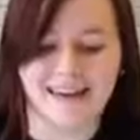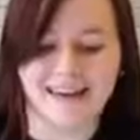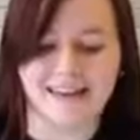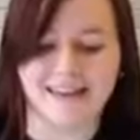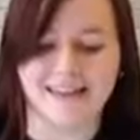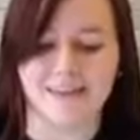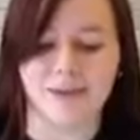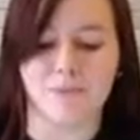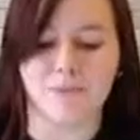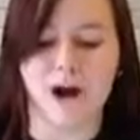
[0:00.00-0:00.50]

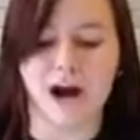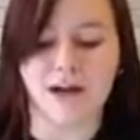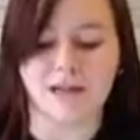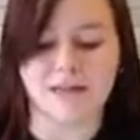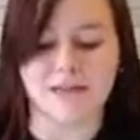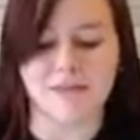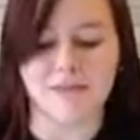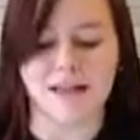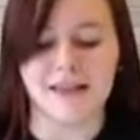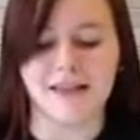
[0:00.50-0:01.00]
It is
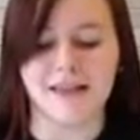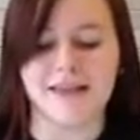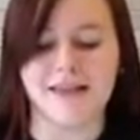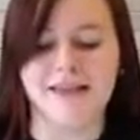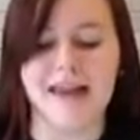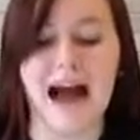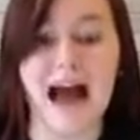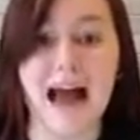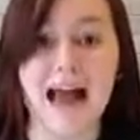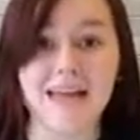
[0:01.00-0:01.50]
approximately
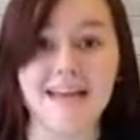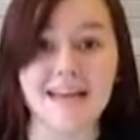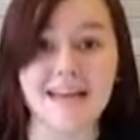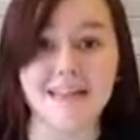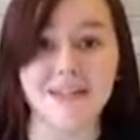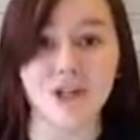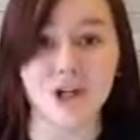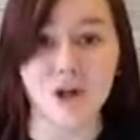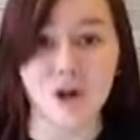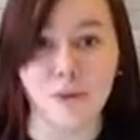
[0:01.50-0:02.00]

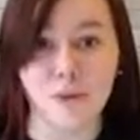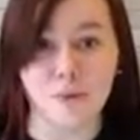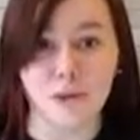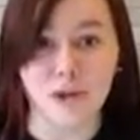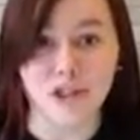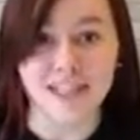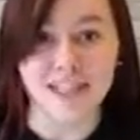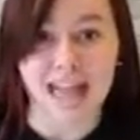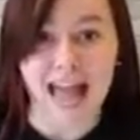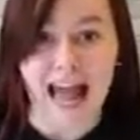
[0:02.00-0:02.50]

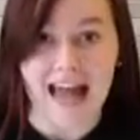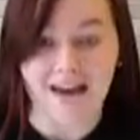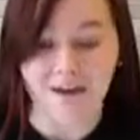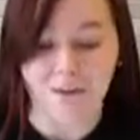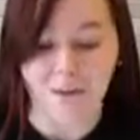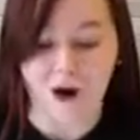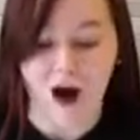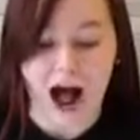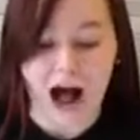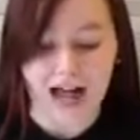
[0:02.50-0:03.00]

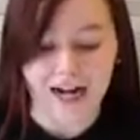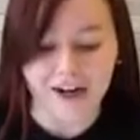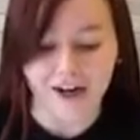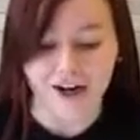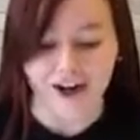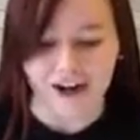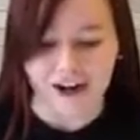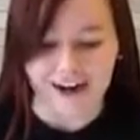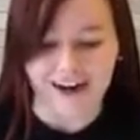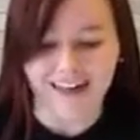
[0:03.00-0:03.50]
92%
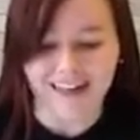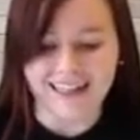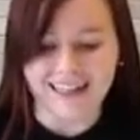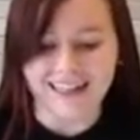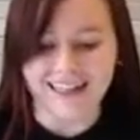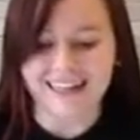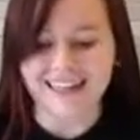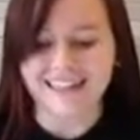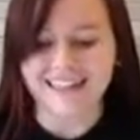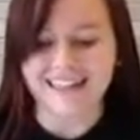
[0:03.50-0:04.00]
water
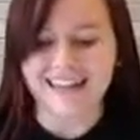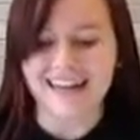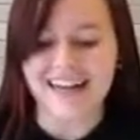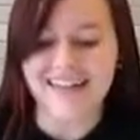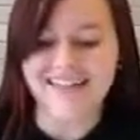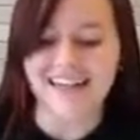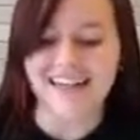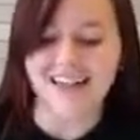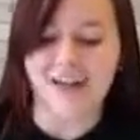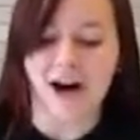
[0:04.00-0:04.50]
and
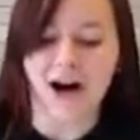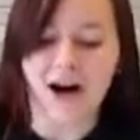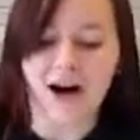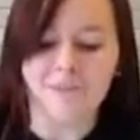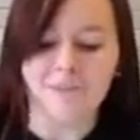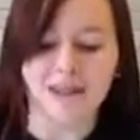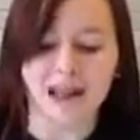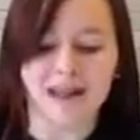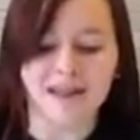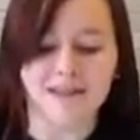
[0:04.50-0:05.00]
contains a
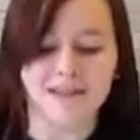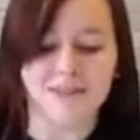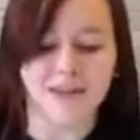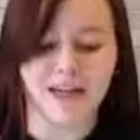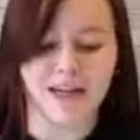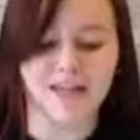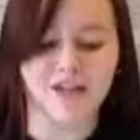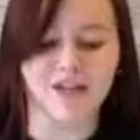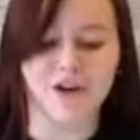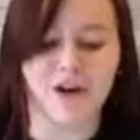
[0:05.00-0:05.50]
complex
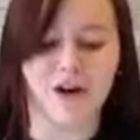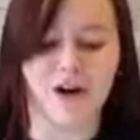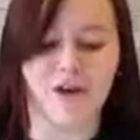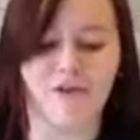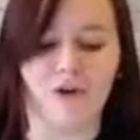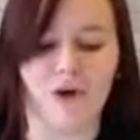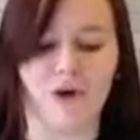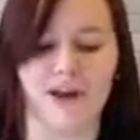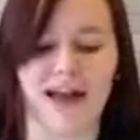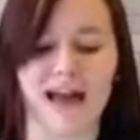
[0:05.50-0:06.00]
mixture
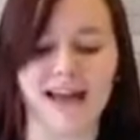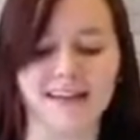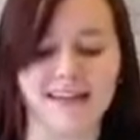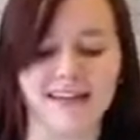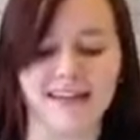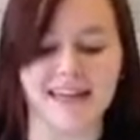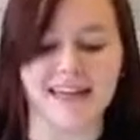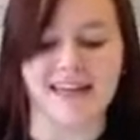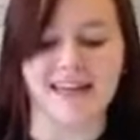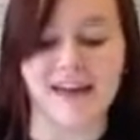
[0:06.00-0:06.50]
of
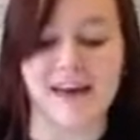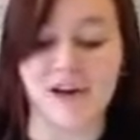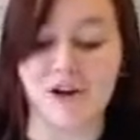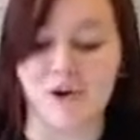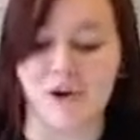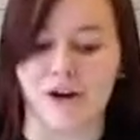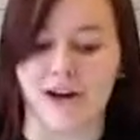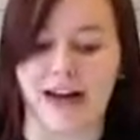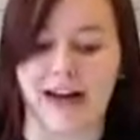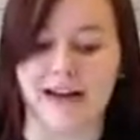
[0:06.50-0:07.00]
organic and
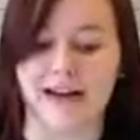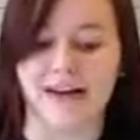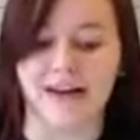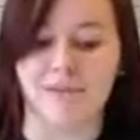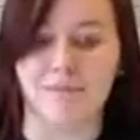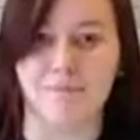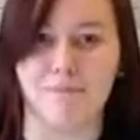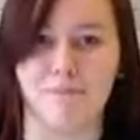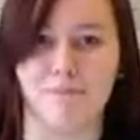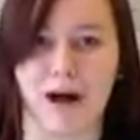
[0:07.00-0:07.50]
inorganic
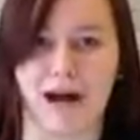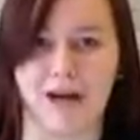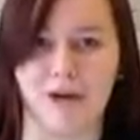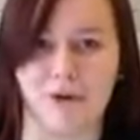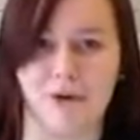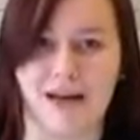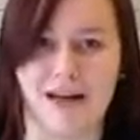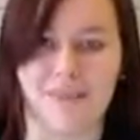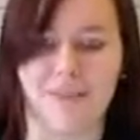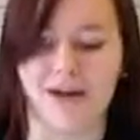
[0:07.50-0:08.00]

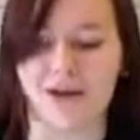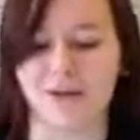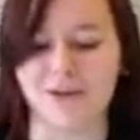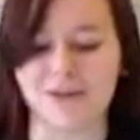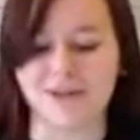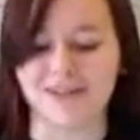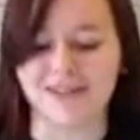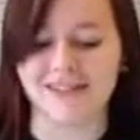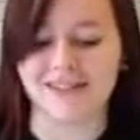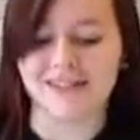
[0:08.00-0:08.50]

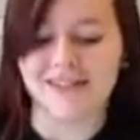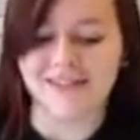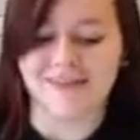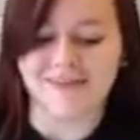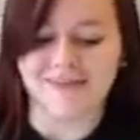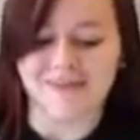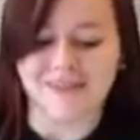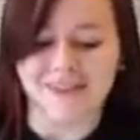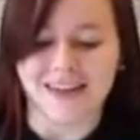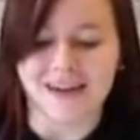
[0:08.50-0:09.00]
biochemicals.
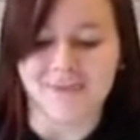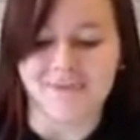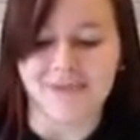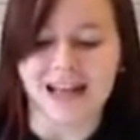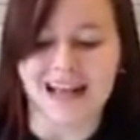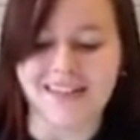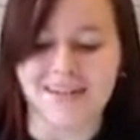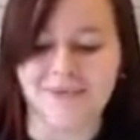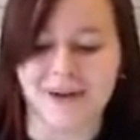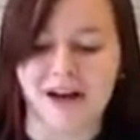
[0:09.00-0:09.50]

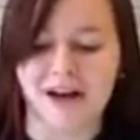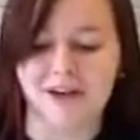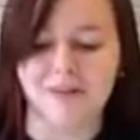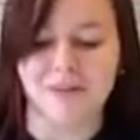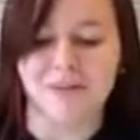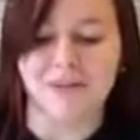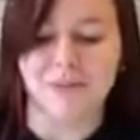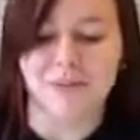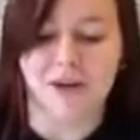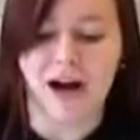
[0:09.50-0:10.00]
Plasma
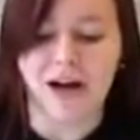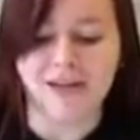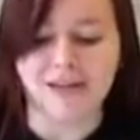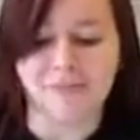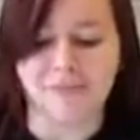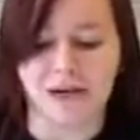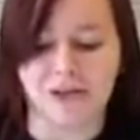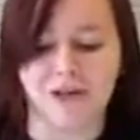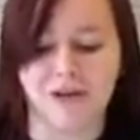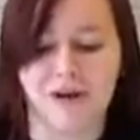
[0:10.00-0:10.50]
helps the body
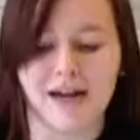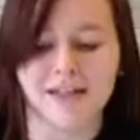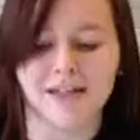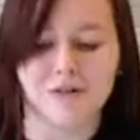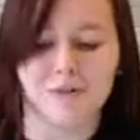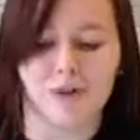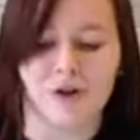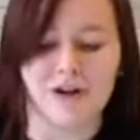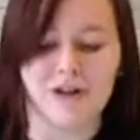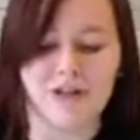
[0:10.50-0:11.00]
by
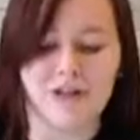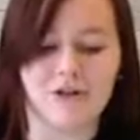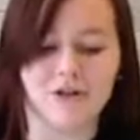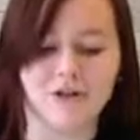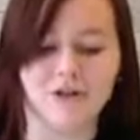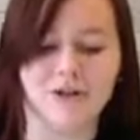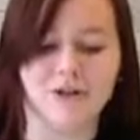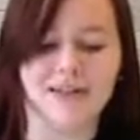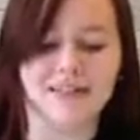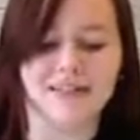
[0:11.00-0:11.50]
transporting
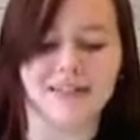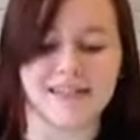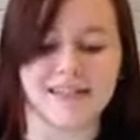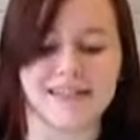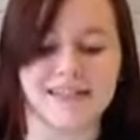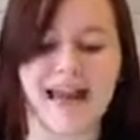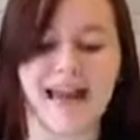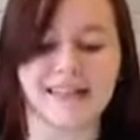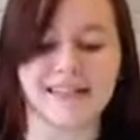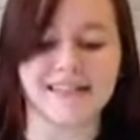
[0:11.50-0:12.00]
nutrients,
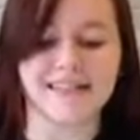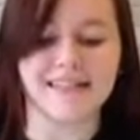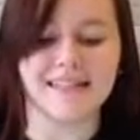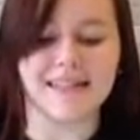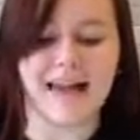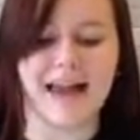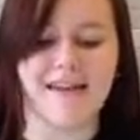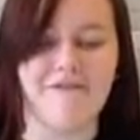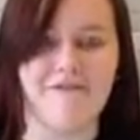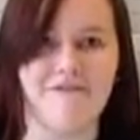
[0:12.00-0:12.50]
gases,
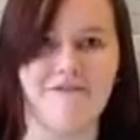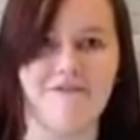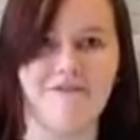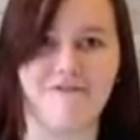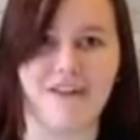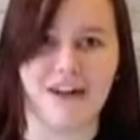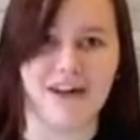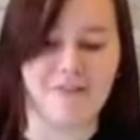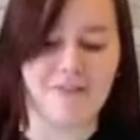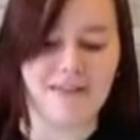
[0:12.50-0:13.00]
and
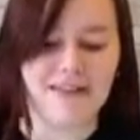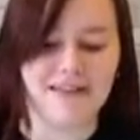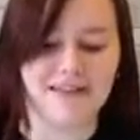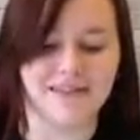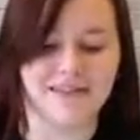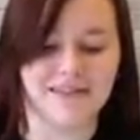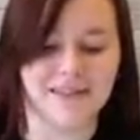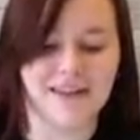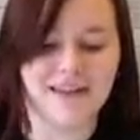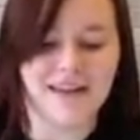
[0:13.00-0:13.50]

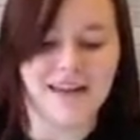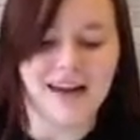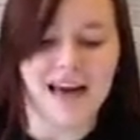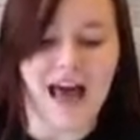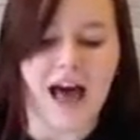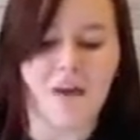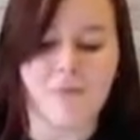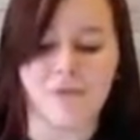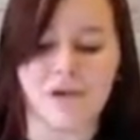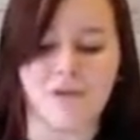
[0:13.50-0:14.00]
vitamins,
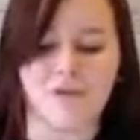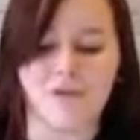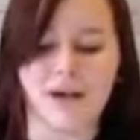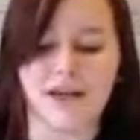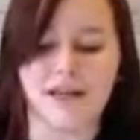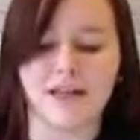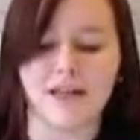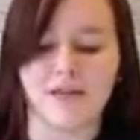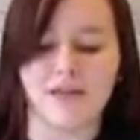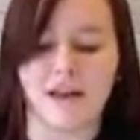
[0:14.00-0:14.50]
helping
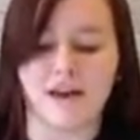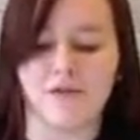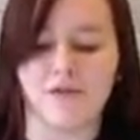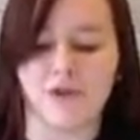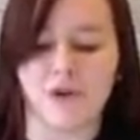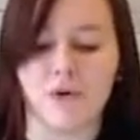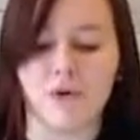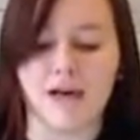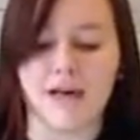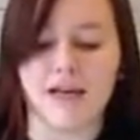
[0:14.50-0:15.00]
regulate
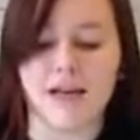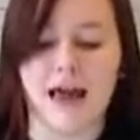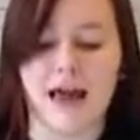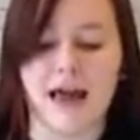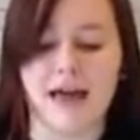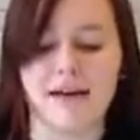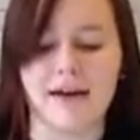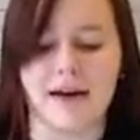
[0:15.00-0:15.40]
fluid and